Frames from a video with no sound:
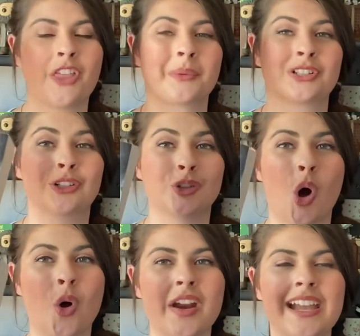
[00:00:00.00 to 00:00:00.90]
That was
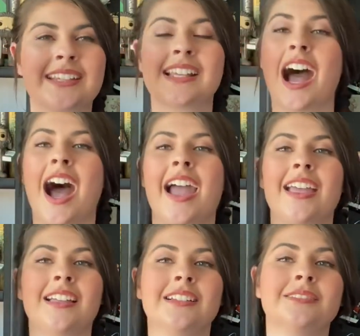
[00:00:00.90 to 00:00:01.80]
glorious.
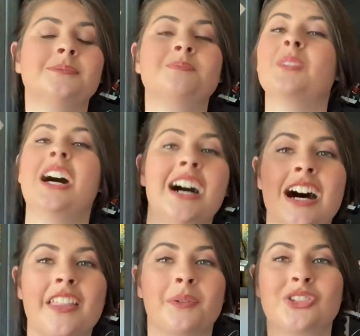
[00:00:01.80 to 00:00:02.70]

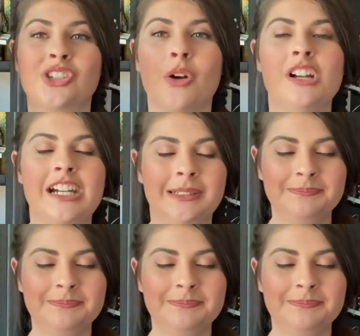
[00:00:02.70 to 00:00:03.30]
that was so good.